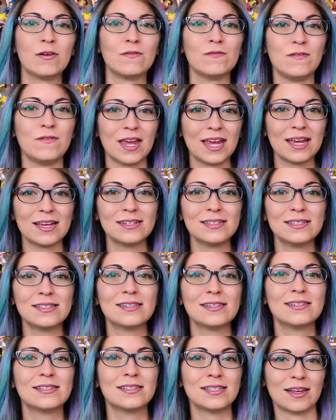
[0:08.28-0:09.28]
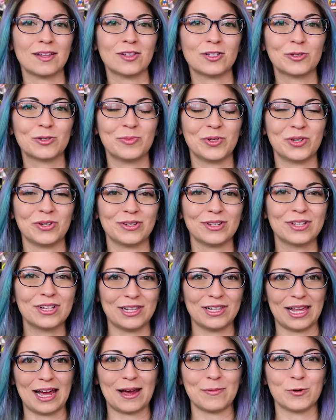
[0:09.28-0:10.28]
Vans Sailor Moon
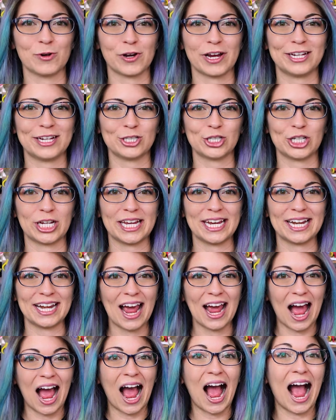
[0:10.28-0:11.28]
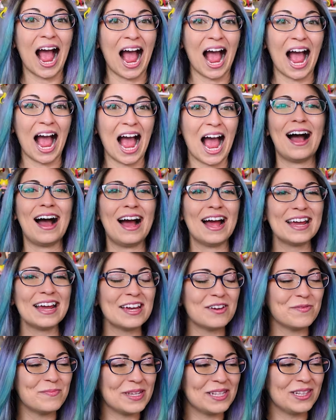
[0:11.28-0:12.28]
collaboration. I
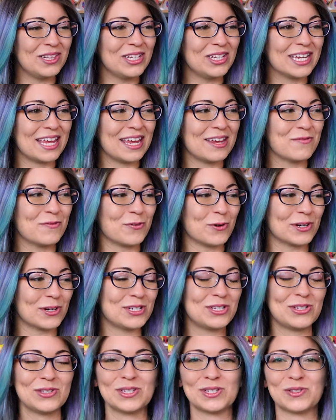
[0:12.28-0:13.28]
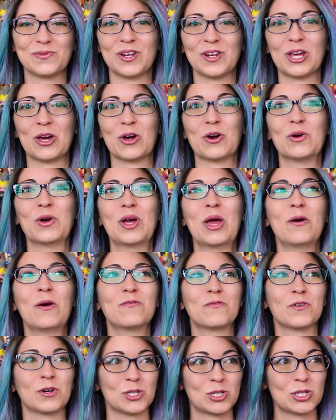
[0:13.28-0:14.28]
have been looking forward to this video
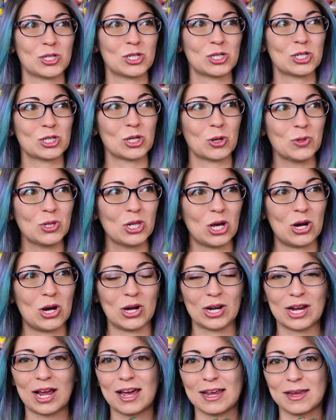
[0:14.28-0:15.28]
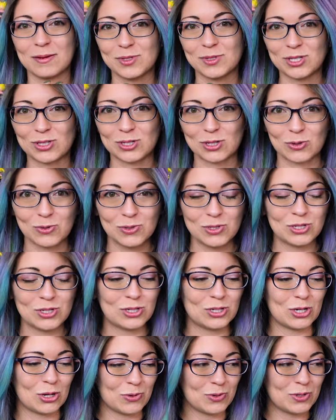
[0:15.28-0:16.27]
for so long. I am so
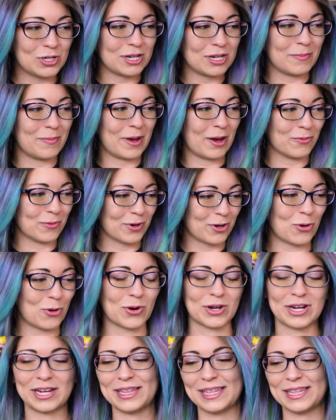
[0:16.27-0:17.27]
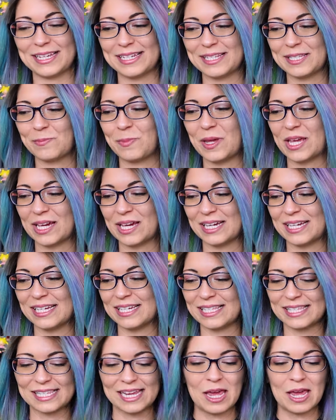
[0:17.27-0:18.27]
stoked about recording this
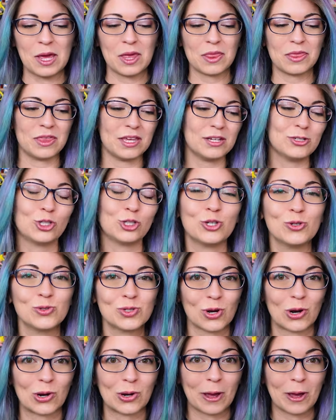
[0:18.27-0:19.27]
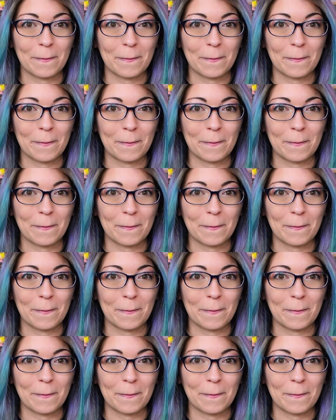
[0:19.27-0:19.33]
because these shoes are